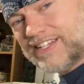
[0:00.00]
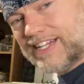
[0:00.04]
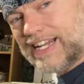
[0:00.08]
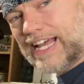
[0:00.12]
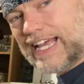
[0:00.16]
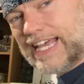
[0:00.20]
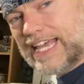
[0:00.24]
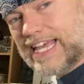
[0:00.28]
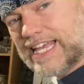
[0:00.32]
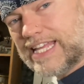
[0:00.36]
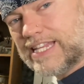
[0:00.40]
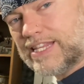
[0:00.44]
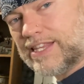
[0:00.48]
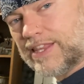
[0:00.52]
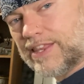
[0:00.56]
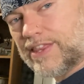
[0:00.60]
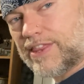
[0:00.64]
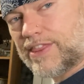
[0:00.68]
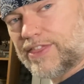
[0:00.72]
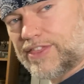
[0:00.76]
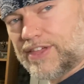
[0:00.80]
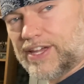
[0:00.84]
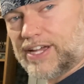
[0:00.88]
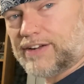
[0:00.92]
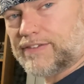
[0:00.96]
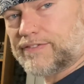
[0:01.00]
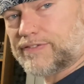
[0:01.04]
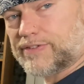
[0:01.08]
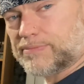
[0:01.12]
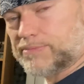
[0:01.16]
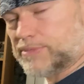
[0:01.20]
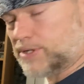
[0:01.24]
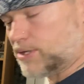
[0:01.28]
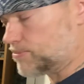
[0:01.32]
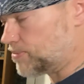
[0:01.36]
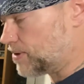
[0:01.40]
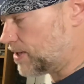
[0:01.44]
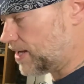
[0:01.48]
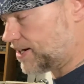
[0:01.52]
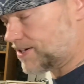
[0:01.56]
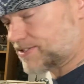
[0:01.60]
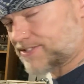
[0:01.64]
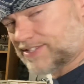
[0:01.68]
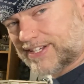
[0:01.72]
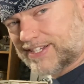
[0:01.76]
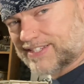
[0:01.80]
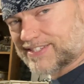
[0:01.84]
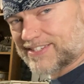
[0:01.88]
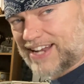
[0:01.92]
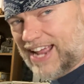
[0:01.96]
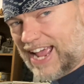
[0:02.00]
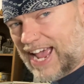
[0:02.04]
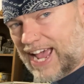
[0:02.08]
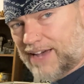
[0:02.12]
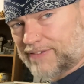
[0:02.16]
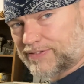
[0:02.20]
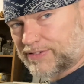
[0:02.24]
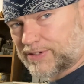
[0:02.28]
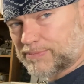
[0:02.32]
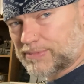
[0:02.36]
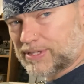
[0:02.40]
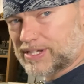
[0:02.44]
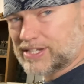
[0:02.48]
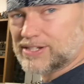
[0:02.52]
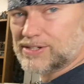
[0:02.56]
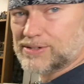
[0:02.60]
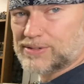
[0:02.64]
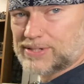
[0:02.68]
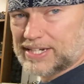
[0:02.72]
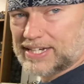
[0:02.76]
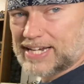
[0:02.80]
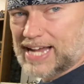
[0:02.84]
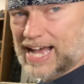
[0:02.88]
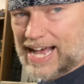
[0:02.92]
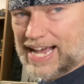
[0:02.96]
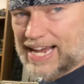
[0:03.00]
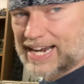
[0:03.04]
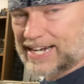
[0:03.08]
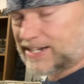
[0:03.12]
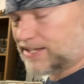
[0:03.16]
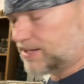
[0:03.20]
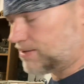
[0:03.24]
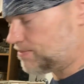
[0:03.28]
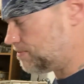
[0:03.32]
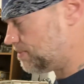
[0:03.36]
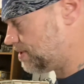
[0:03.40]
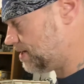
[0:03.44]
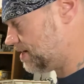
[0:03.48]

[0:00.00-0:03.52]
a hidden thing from your players. It doesn't have to be. You can hide it, but